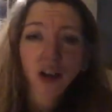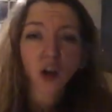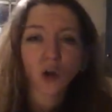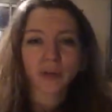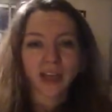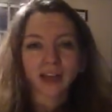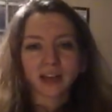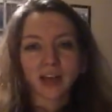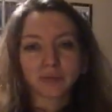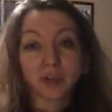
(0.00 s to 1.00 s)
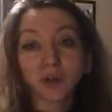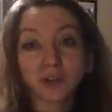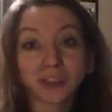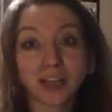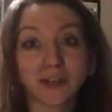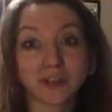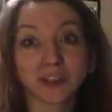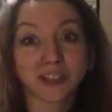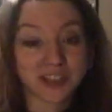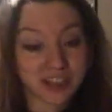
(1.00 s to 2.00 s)
Oh yeah, I'm totally down for
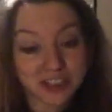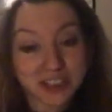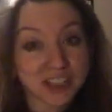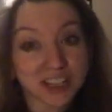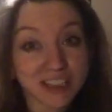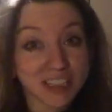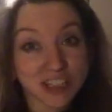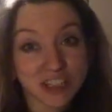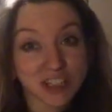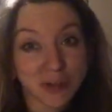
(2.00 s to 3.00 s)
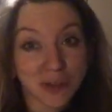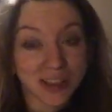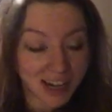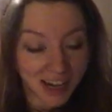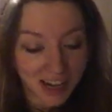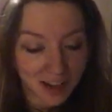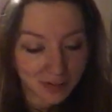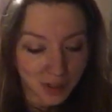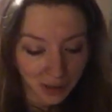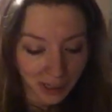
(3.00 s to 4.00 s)
suggestions because this is just the one that I have.
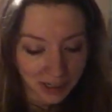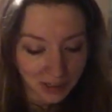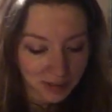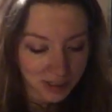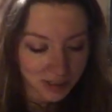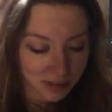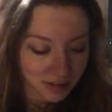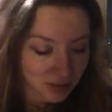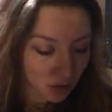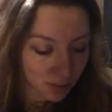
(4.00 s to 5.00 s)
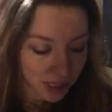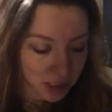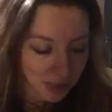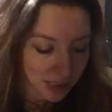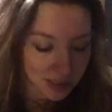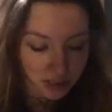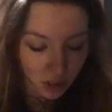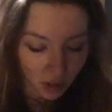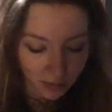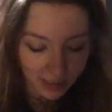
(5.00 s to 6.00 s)
So like I use it so much because it's the
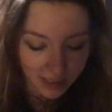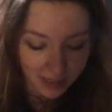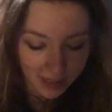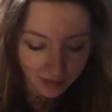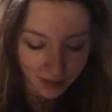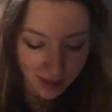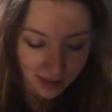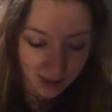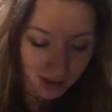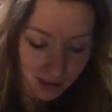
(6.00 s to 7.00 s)
only one that I have that